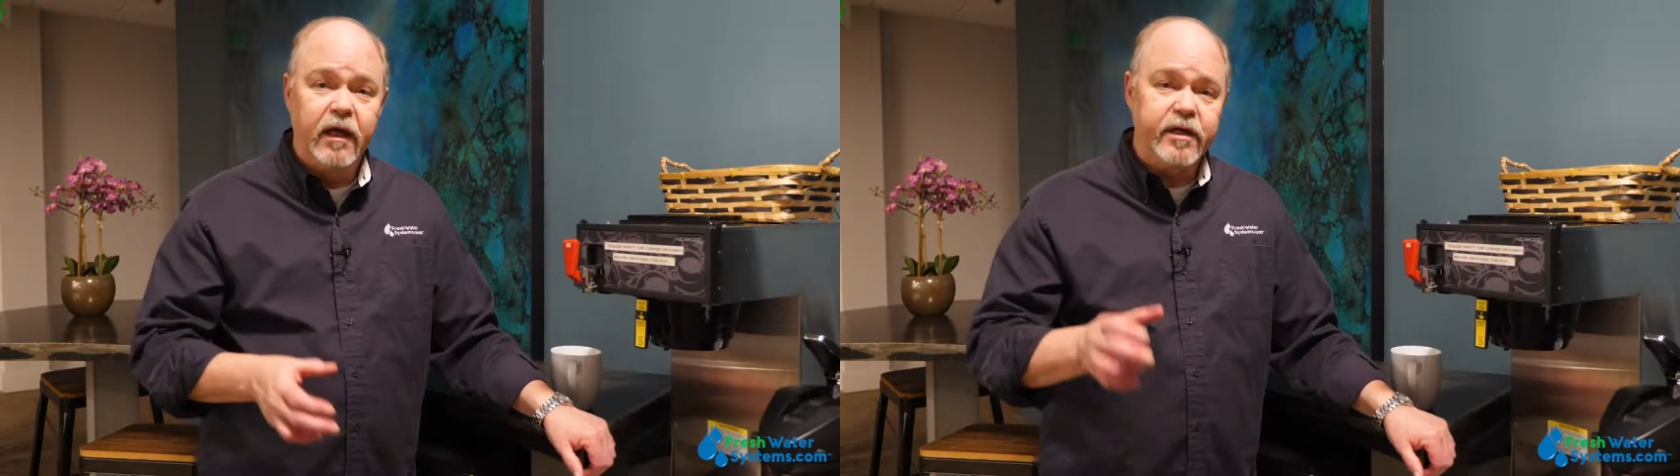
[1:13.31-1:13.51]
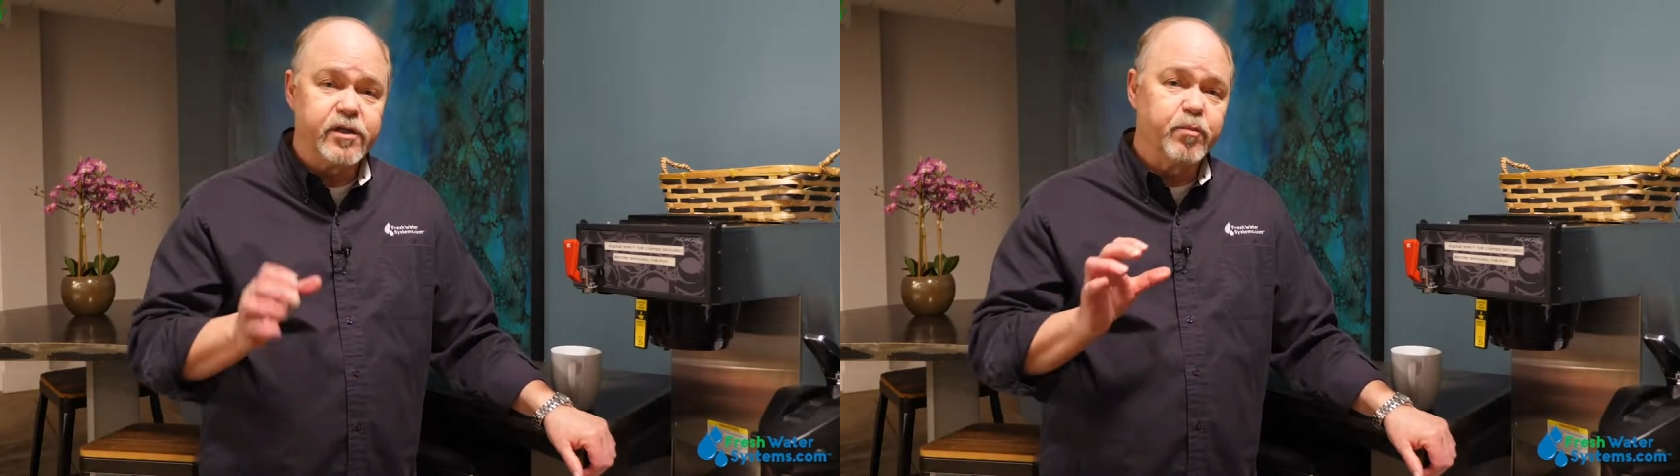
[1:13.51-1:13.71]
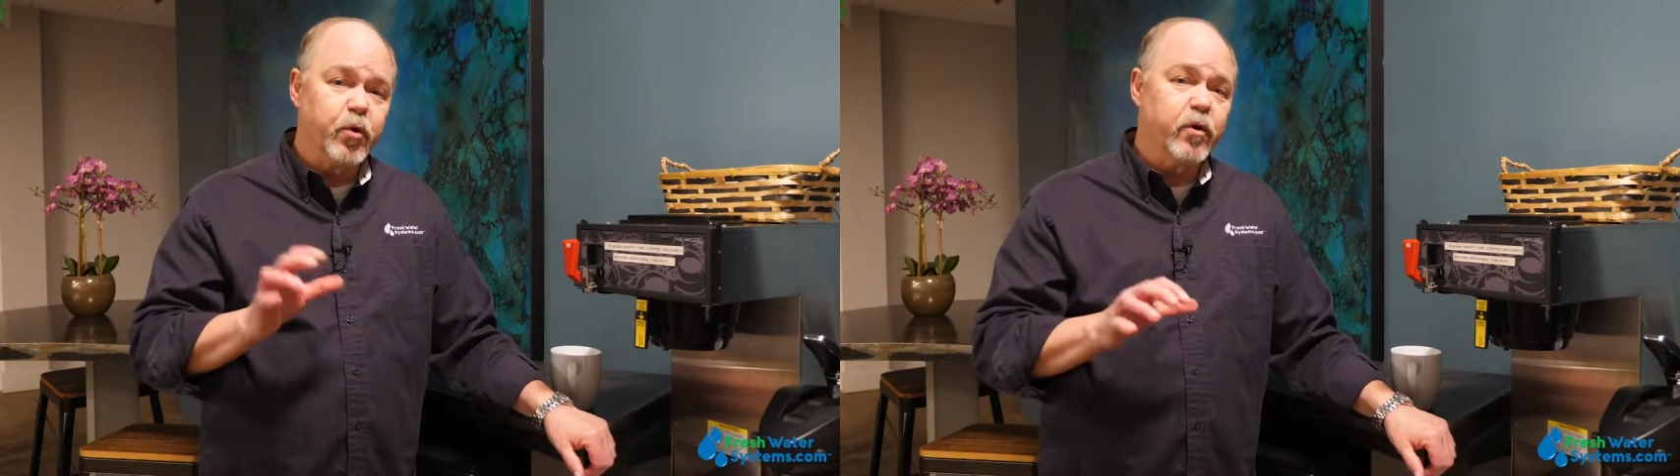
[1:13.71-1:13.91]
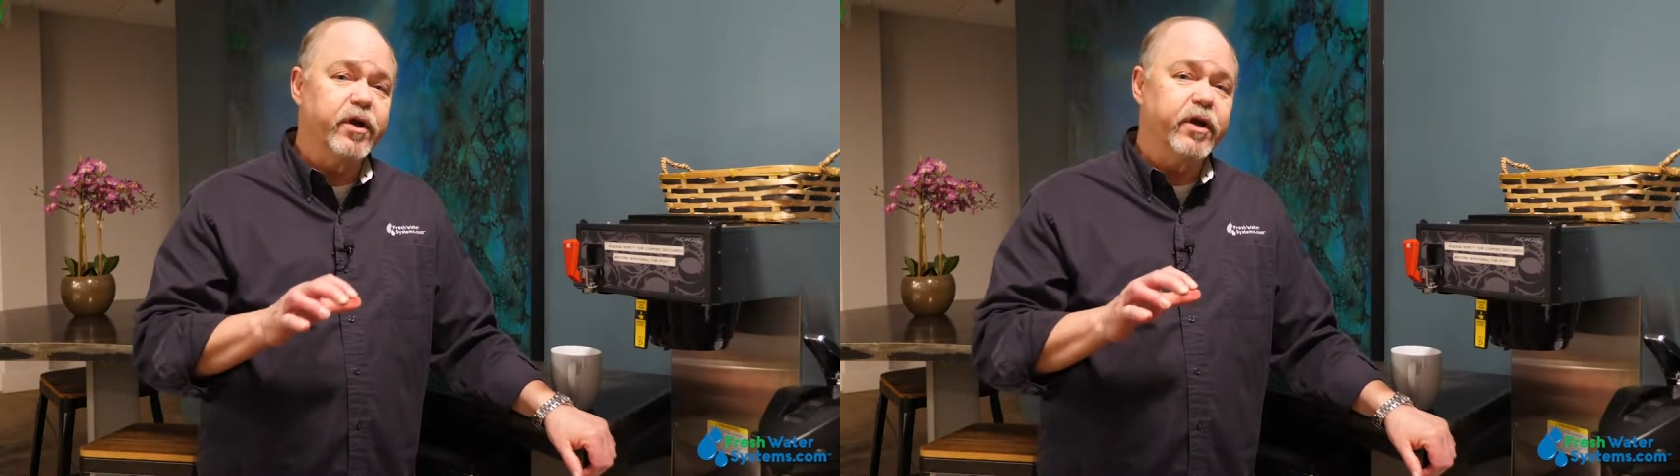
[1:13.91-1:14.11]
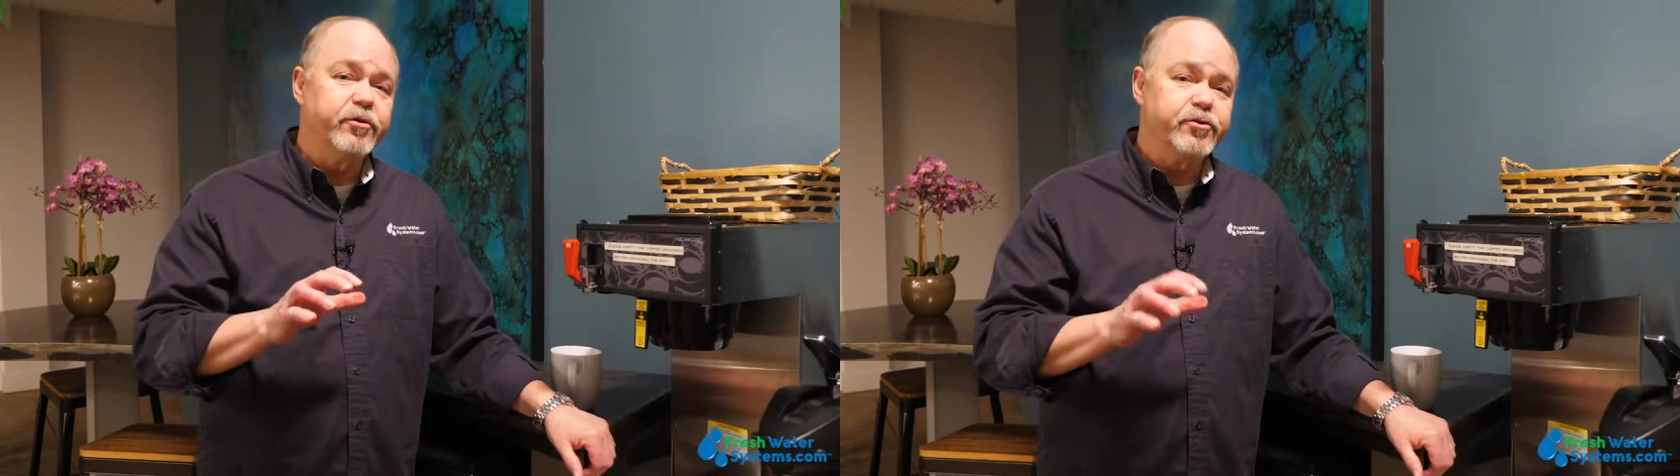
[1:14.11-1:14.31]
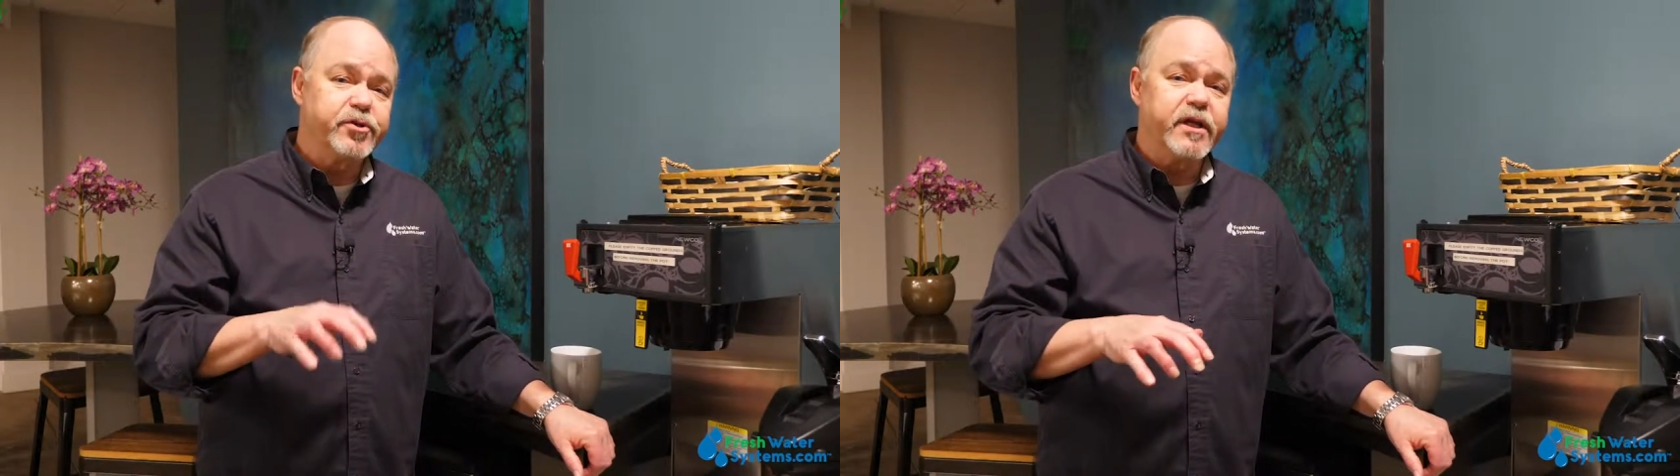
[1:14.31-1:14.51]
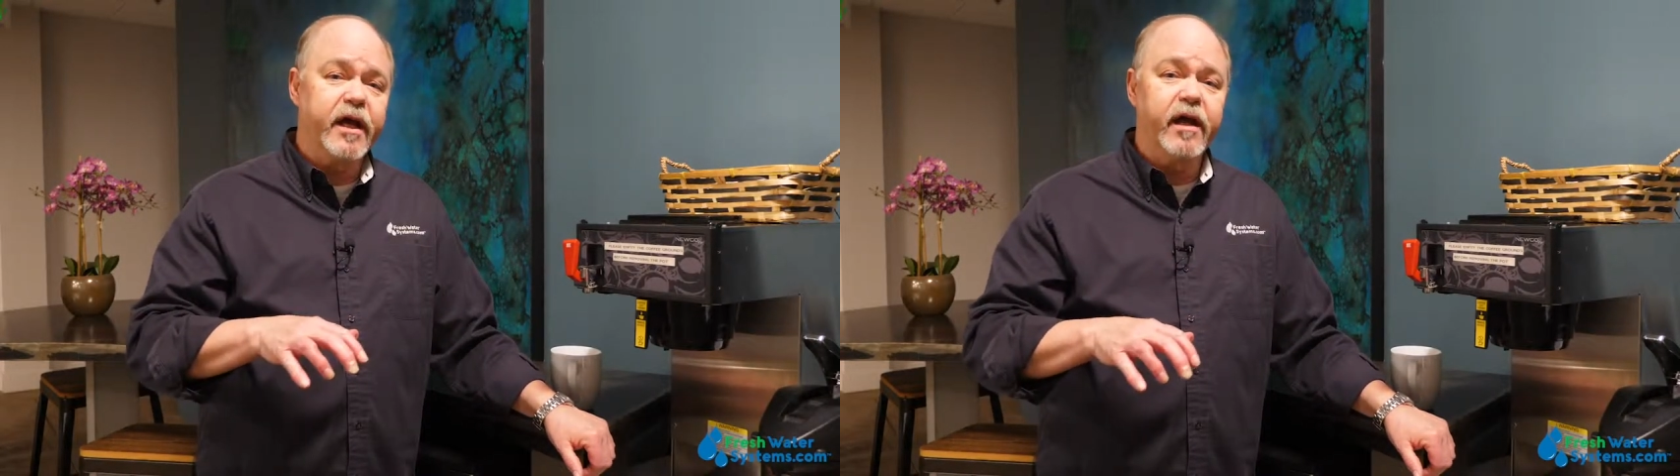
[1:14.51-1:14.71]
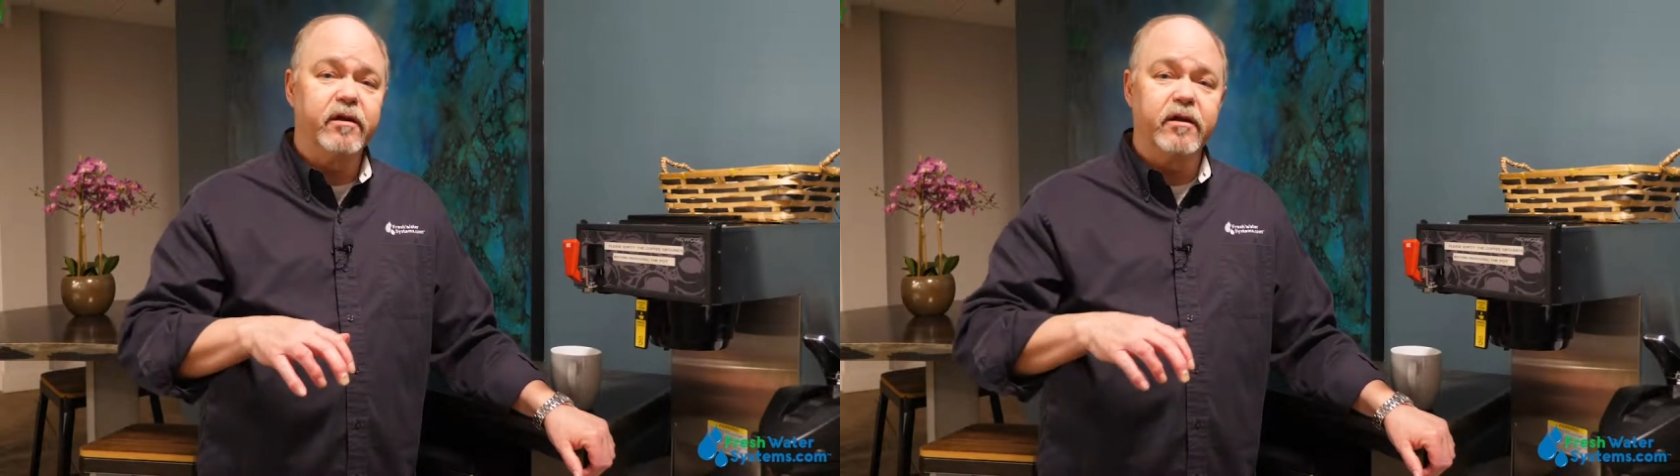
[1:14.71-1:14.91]
It's important to
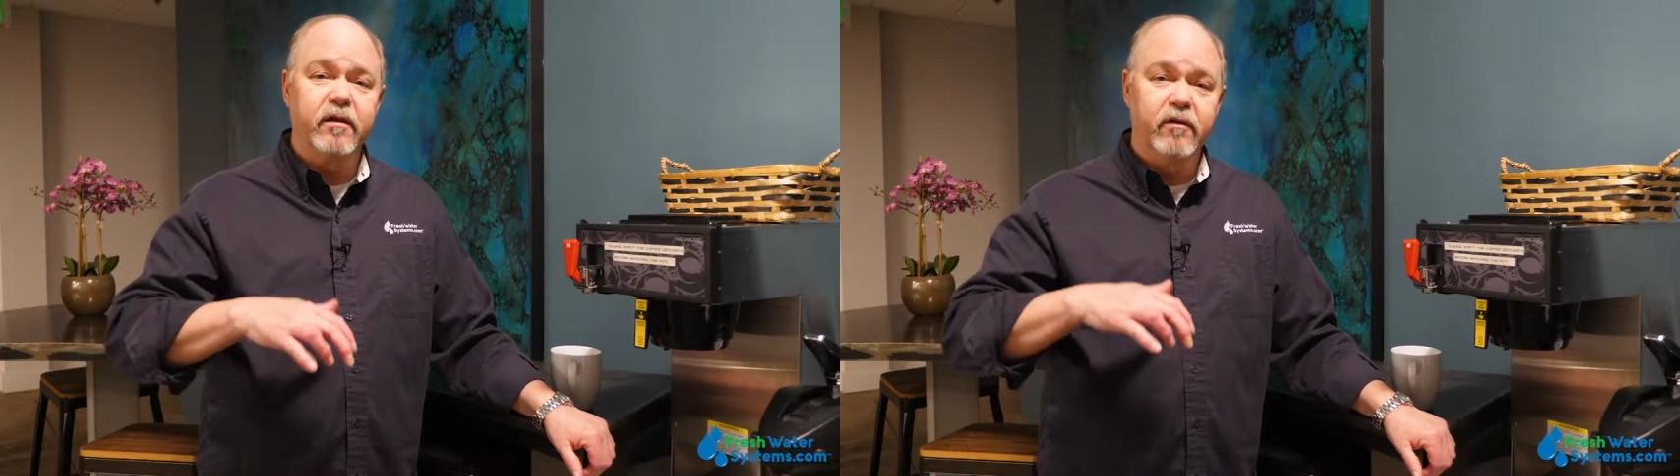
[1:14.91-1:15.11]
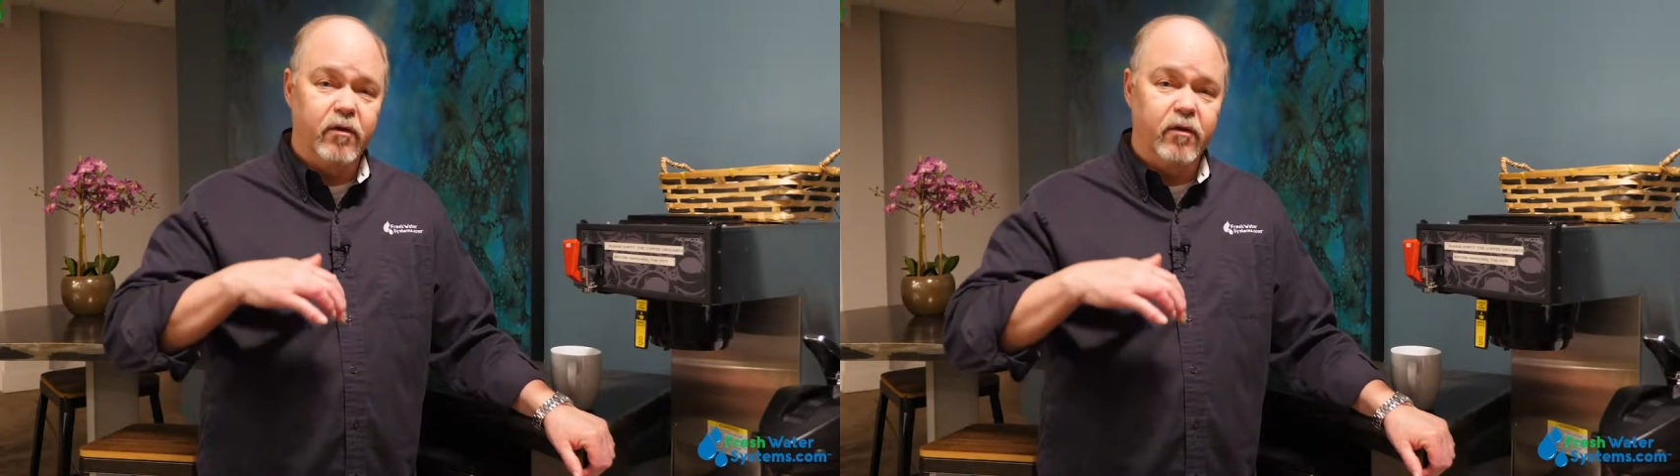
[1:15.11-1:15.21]
understand